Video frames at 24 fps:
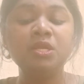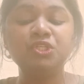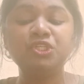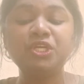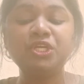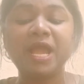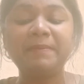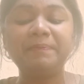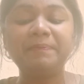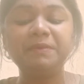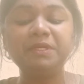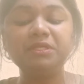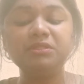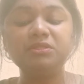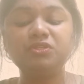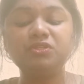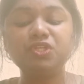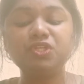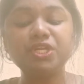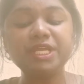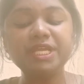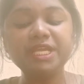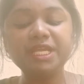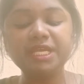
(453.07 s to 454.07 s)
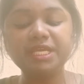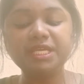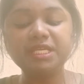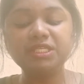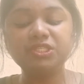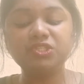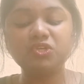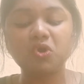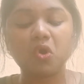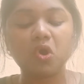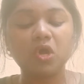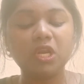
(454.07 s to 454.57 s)
Chapter 3
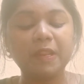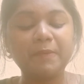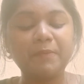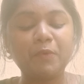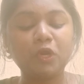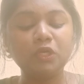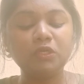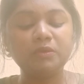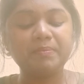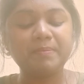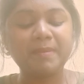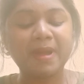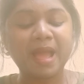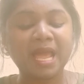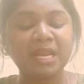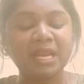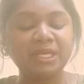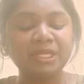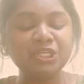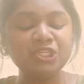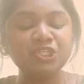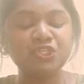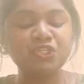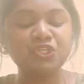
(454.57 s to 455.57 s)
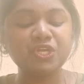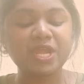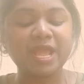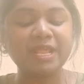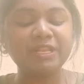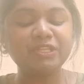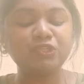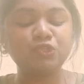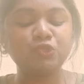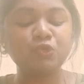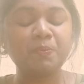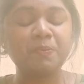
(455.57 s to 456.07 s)
is all about marriage
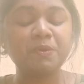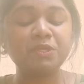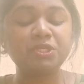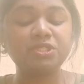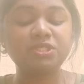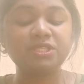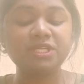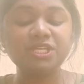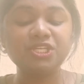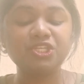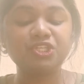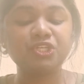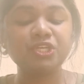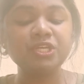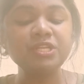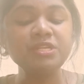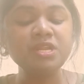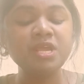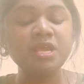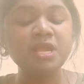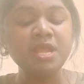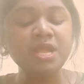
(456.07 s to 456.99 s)
and superstition.